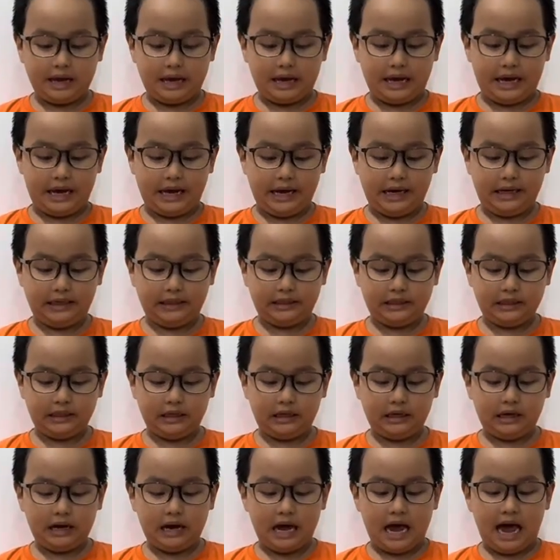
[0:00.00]
And
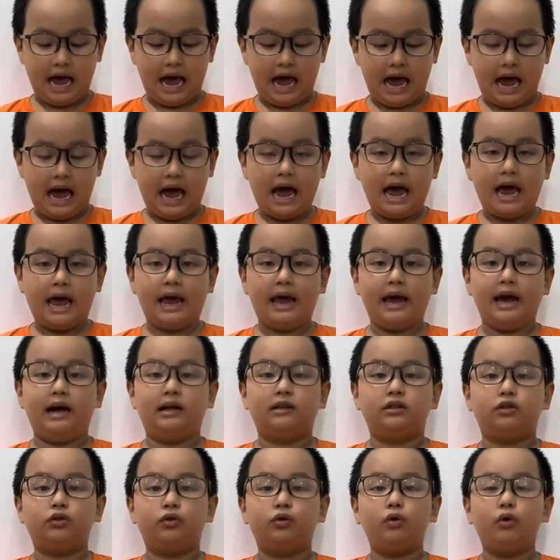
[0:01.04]

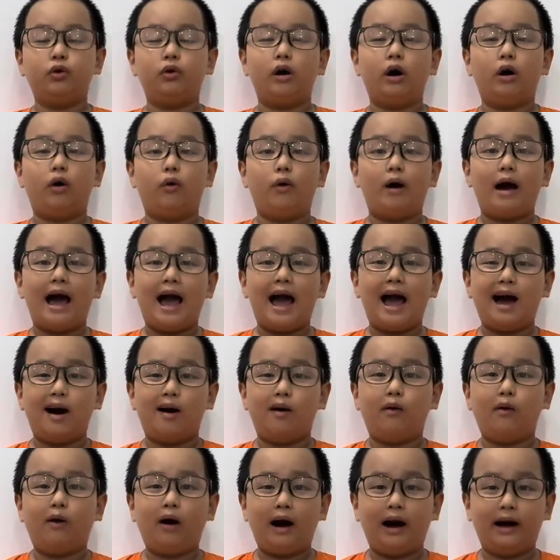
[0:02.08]
do you know
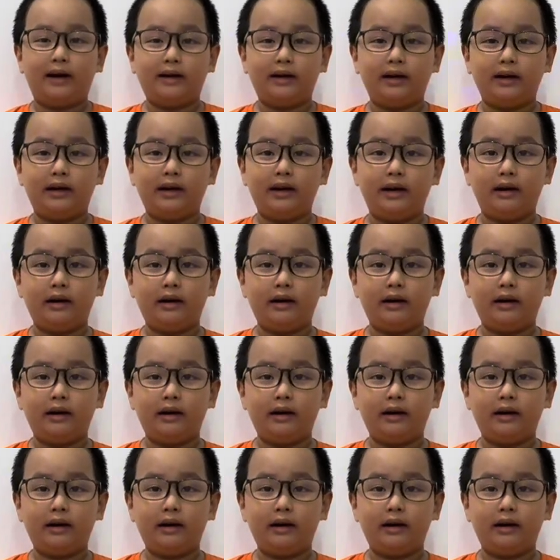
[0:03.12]
how I could